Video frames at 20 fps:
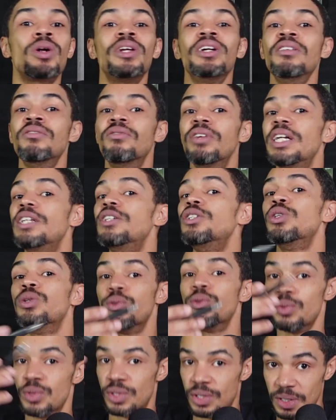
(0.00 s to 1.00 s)

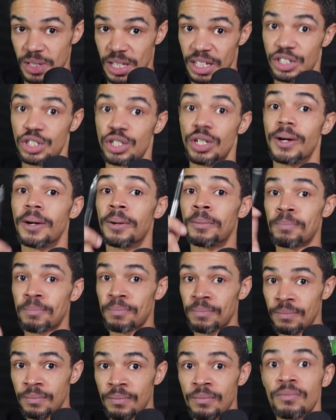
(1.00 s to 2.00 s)
venues this year,
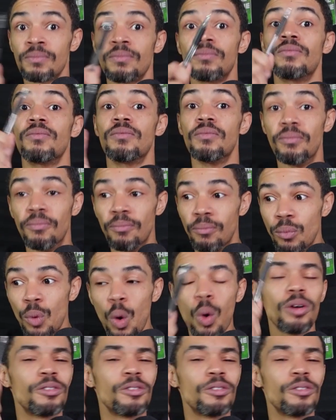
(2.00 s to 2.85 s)
more